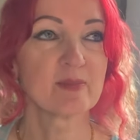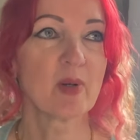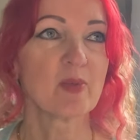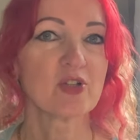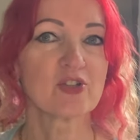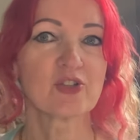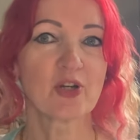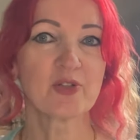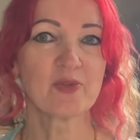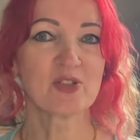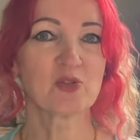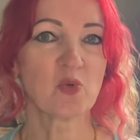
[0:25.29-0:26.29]
but I'm going to show
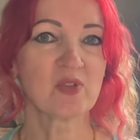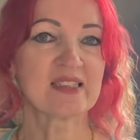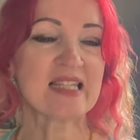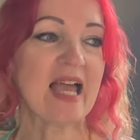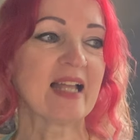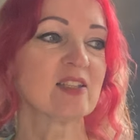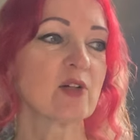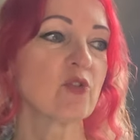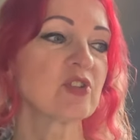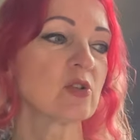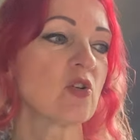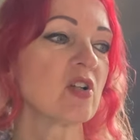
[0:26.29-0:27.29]
you towards the end. I've
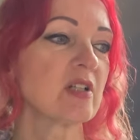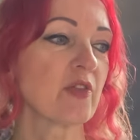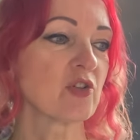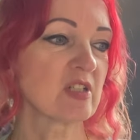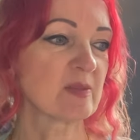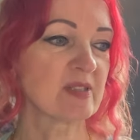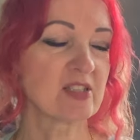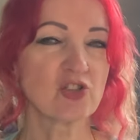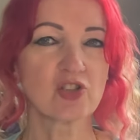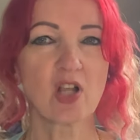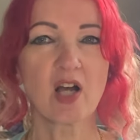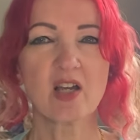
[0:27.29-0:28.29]
also got another Christmas in
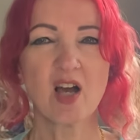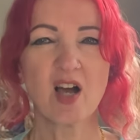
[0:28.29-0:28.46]
July